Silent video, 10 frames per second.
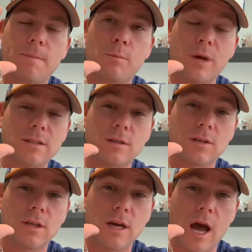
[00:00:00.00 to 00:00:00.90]

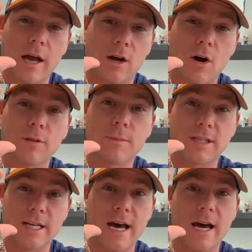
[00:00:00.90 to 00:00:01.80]
basically I called my
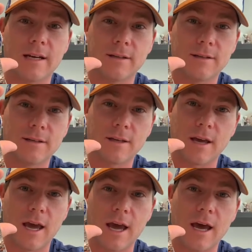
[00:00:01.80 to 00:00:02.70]
dad
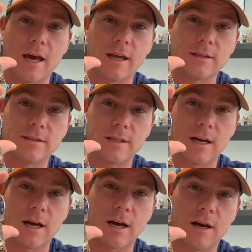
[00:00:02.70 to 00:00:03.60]
and
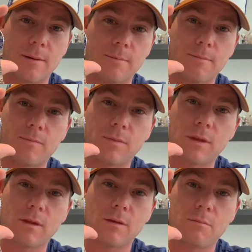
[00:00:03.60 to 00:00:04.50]

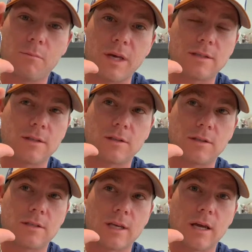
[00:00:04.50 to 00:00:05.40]

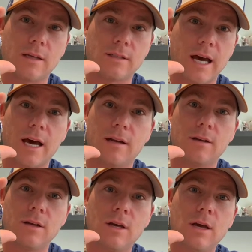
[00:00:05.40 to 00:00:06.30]
basically said, Dad,
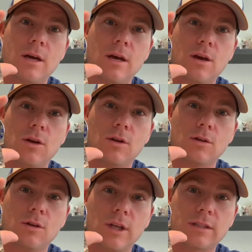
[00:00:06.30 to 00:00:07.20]

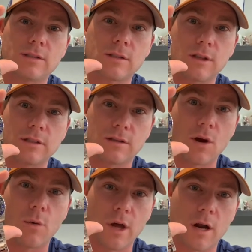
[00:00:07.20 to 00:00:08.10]
let's
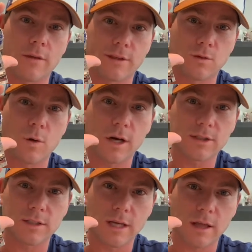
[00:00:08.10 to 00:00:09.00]
go in on this
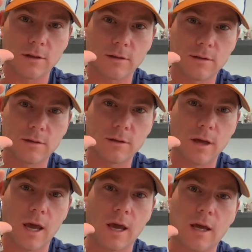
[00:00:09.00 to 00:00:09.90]
watch together.
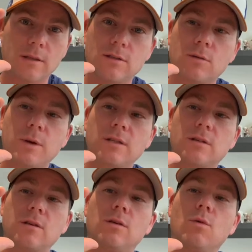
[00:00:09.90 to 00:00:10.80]
And so
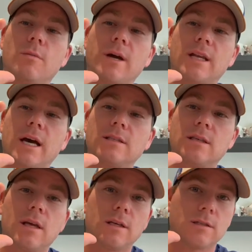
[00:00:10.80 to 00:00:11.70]
basically what my dad
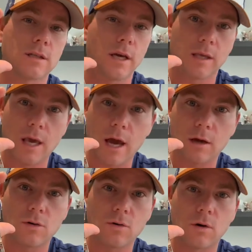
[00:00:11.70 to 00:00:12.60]
said is like,
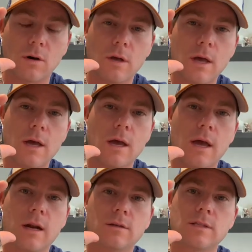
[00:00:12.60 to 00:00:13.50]
yeah, cool.
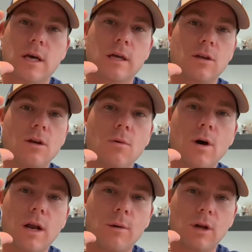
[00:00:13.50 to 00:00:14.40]
And I was like, you know
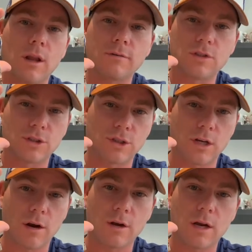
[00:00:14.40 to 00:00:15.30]
what? I would love to
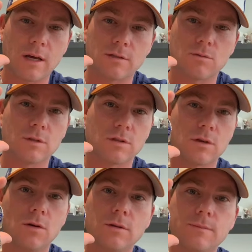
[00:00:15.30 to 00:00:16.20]
share it as a
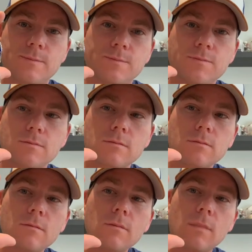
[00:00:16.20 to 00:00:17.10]
result.
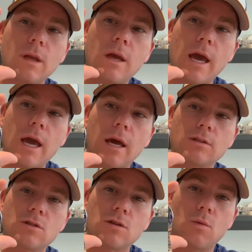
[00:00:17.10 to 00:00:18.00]

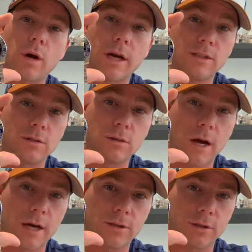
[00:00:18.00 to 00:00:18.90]
And so what I do
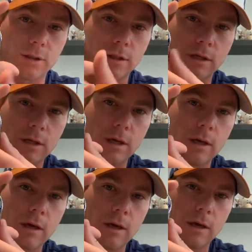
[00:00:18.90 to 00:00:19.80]
actually
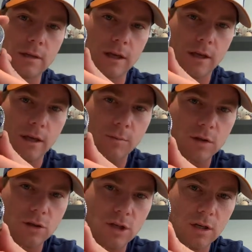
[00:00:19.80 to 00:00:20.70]
is I keep
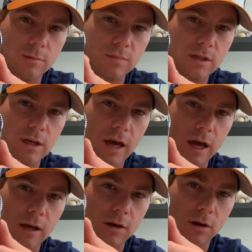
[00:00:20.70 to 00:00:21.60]
the GMT
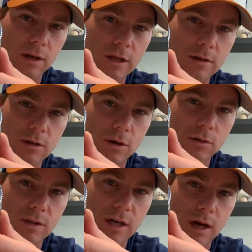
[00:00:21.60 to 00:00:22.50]
hand on East
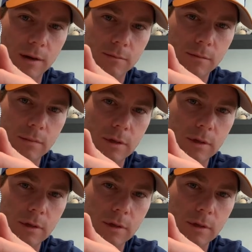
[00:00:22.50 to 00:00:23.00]
Coast time,